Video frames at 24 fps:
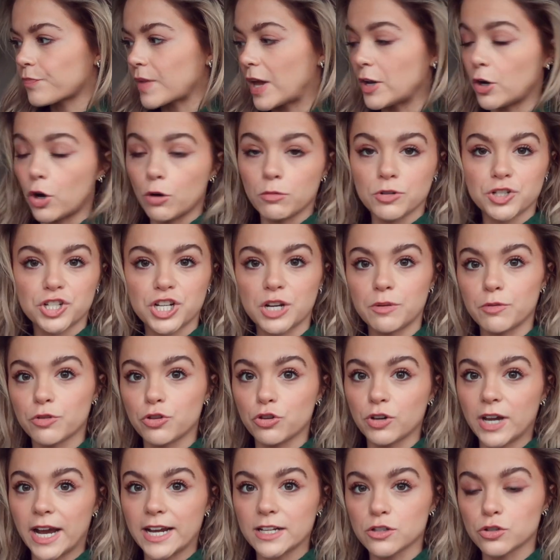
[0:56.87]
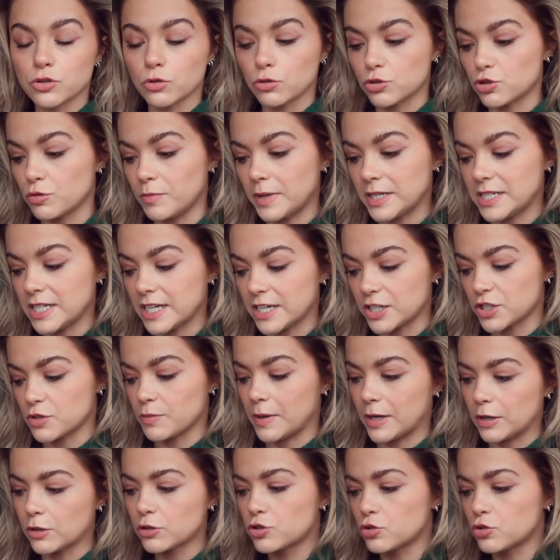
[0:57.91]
and always share with you guys on social media as well.